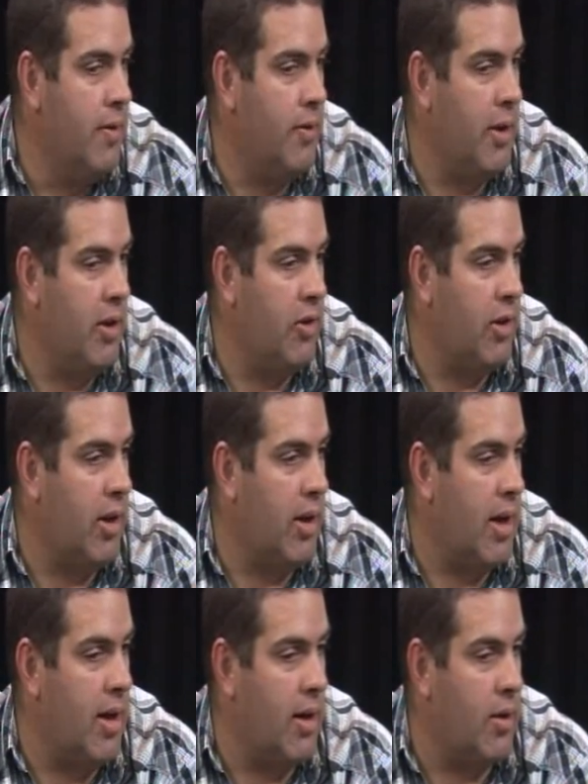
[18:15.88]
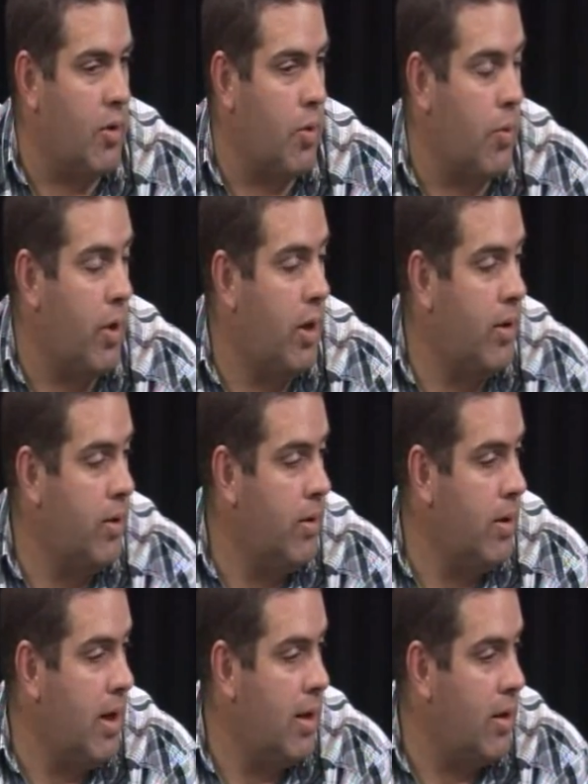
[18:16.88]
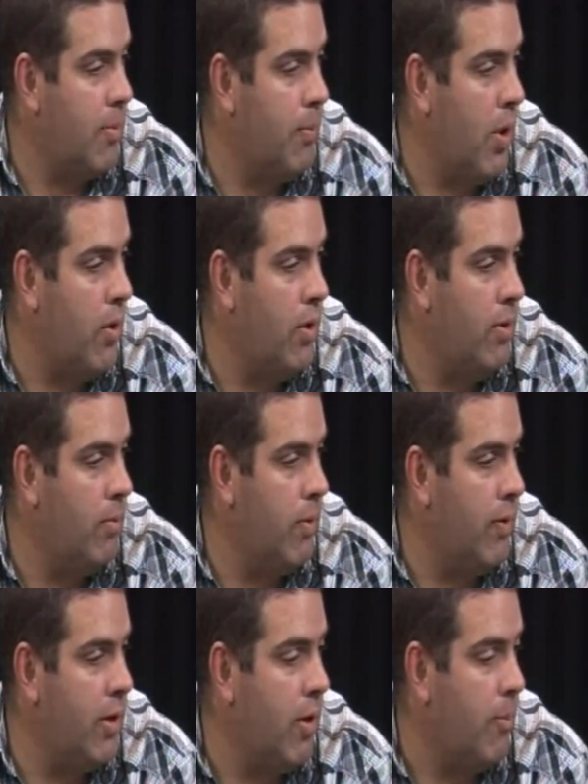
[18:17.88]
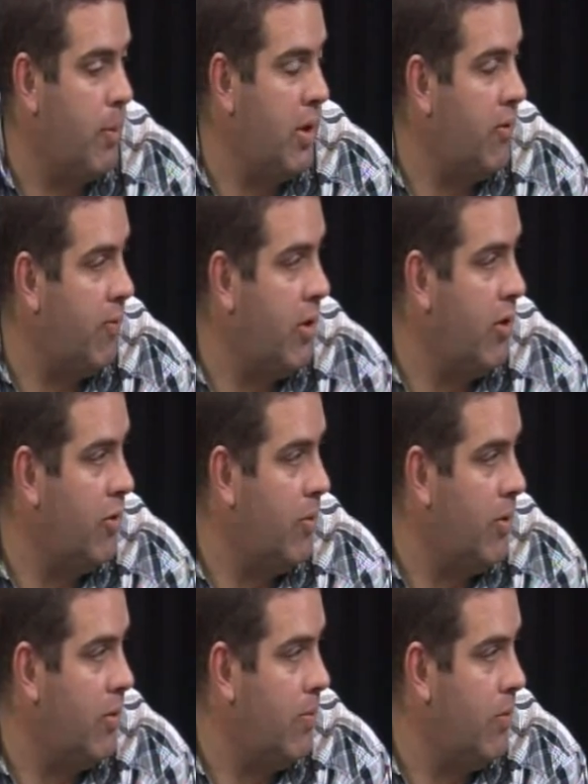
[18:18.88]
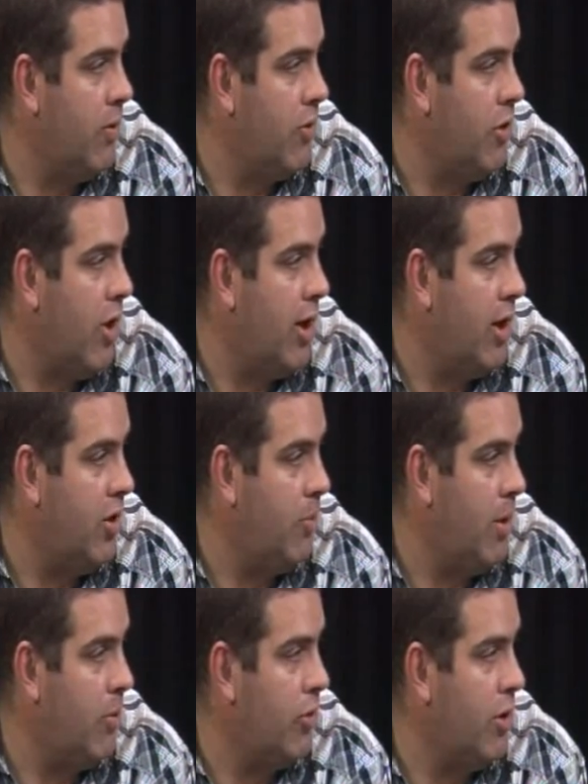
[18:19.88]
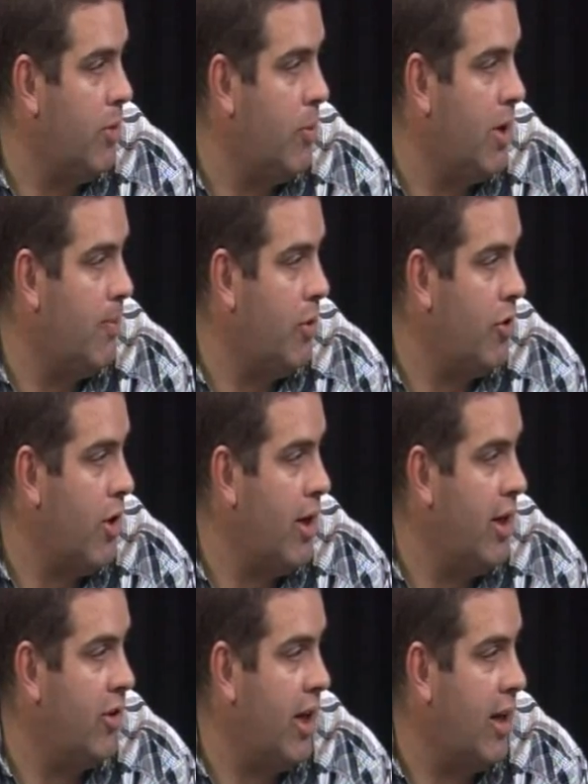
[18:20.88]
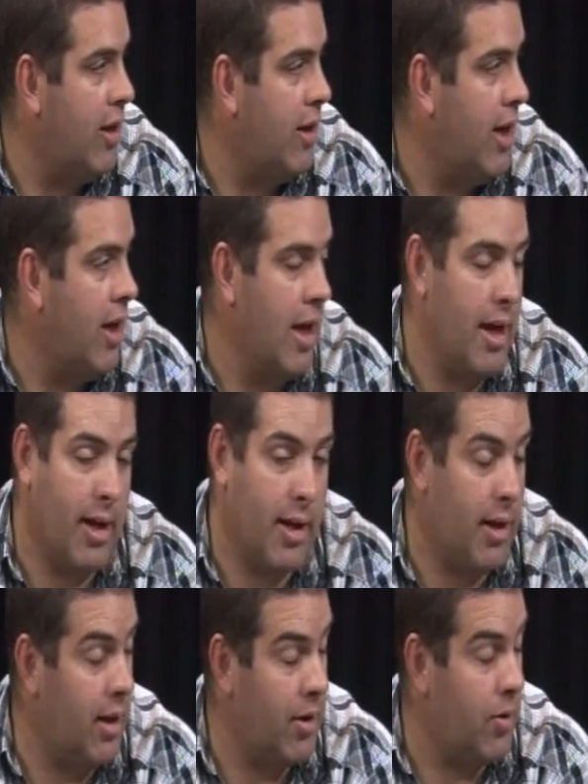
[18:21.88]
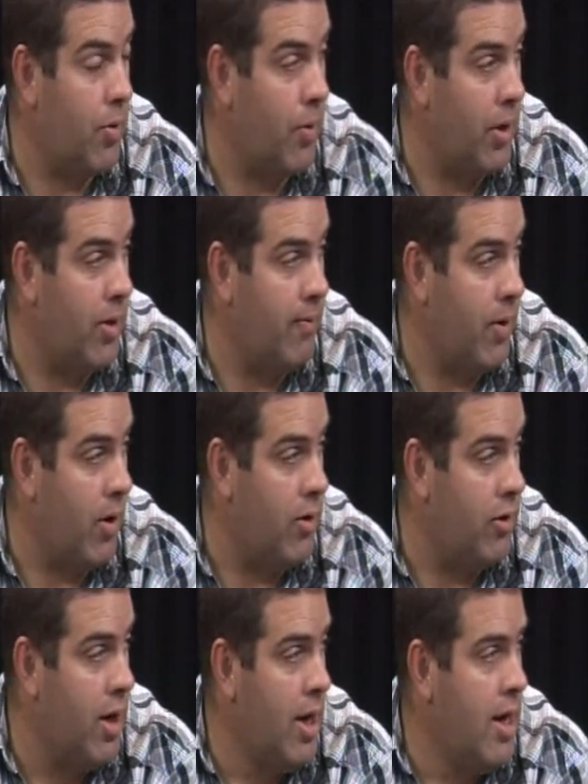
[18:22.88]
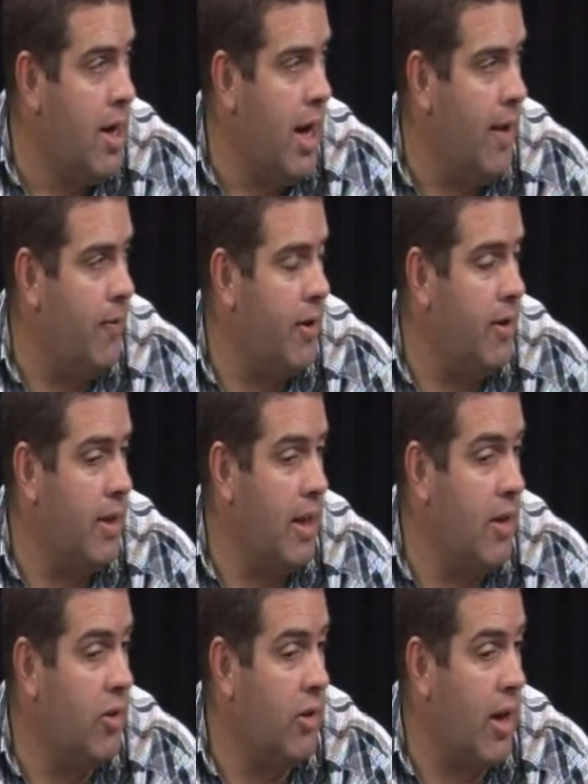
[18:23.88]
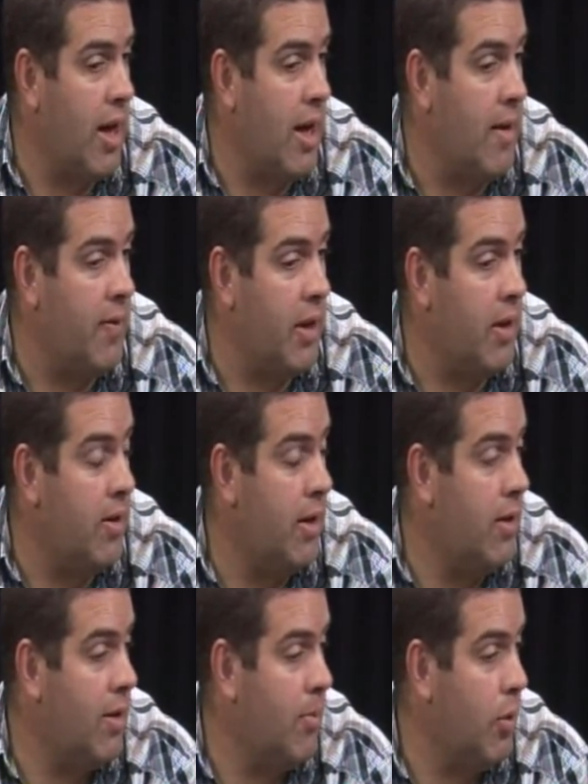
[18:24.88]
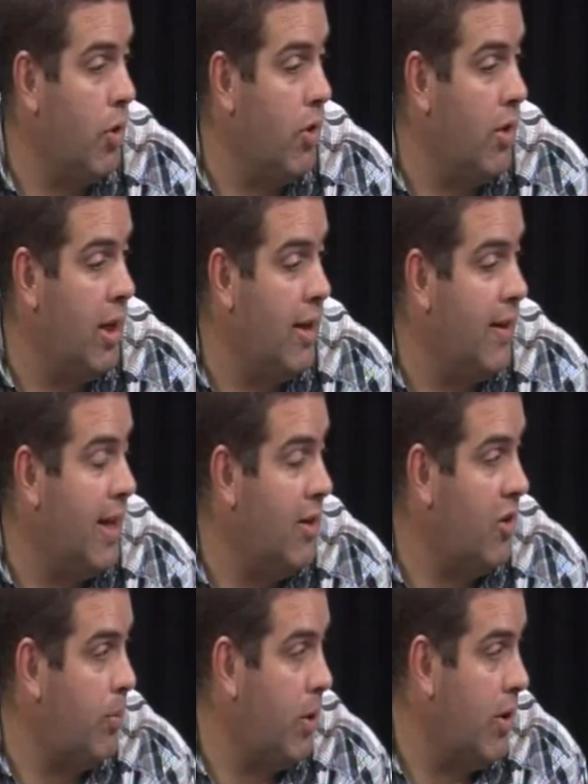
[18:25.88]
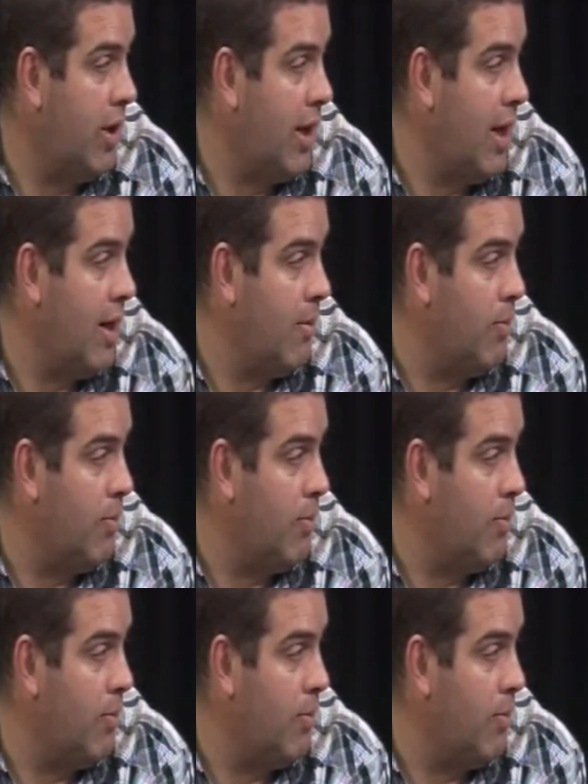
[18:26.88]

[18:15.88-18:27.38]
There's a Korean component. Well, they're not best friends with Chinese people, so you put up a Chinese candidate, you ain't going to get the Korean votes. And then there's the Indian community, and that's split again